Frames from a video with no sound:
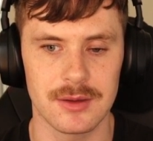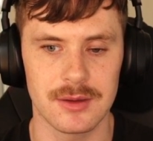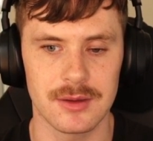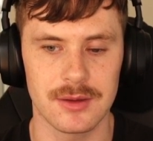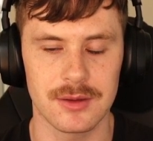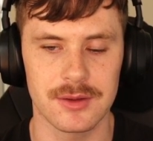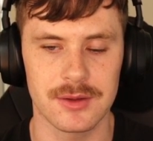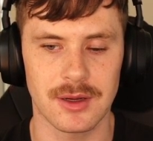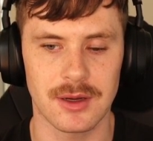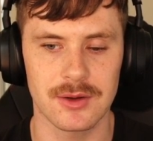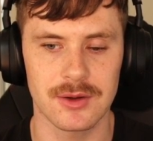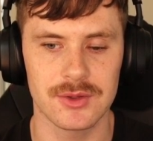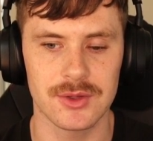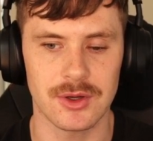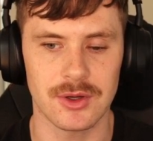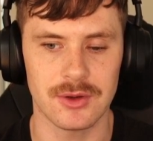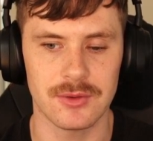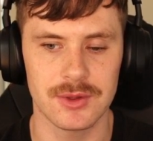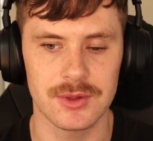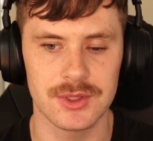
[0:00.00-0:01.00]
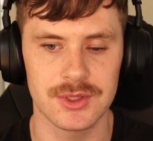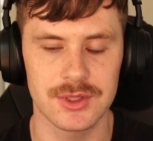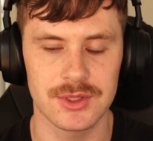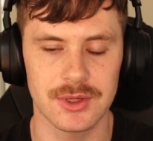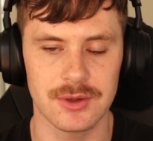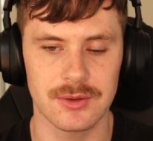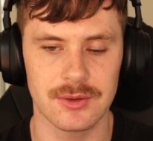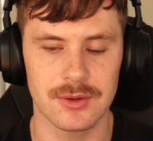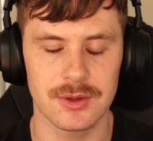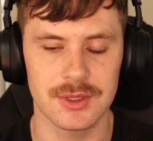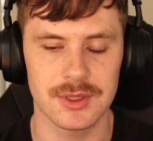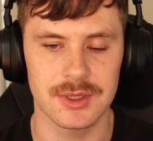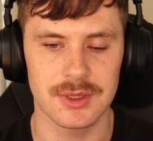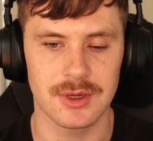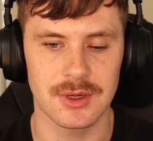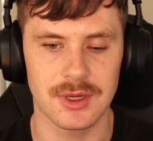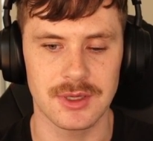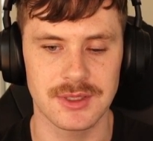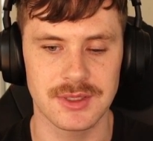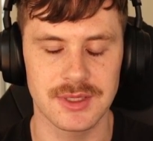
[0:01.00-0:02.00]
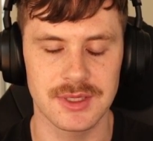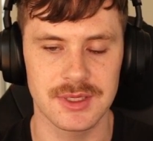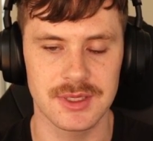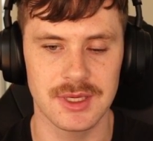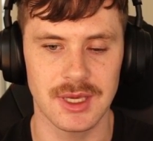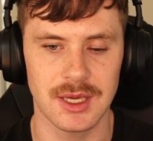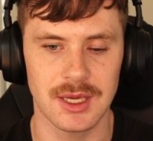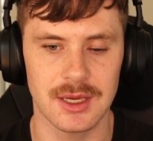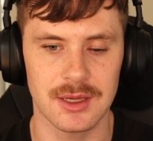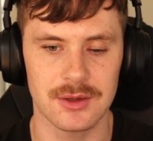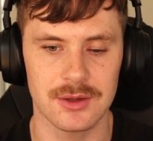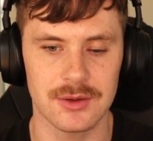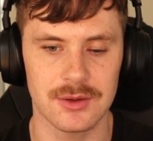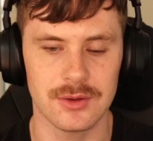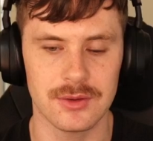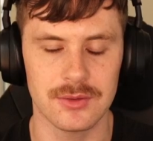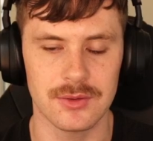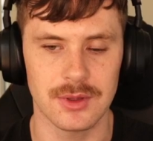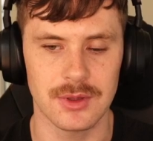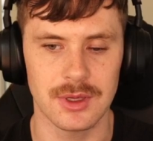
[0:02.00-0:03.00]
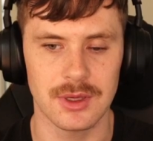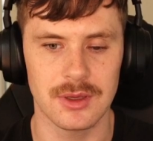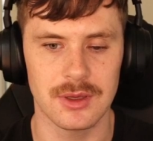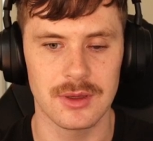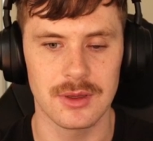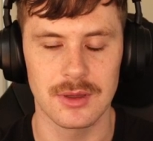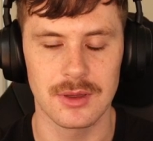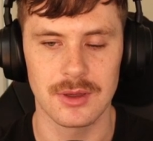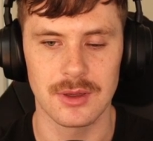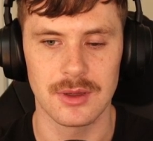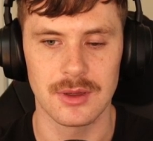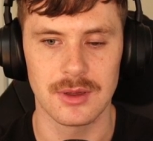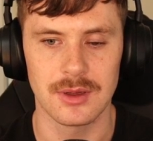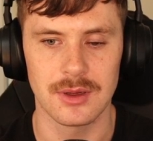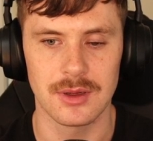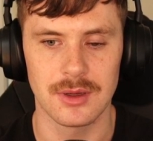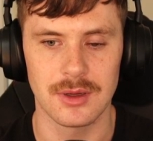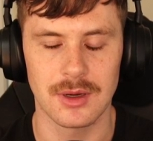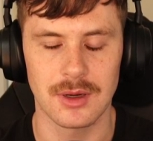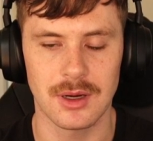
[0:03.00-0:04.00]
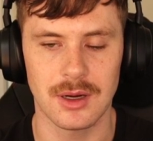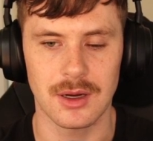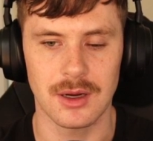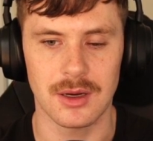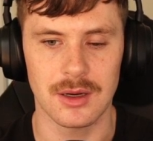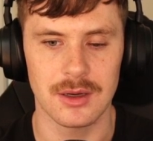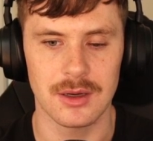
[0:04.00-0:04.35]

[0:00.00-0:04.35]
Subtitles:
Toggle to always show or on scan only. Huh.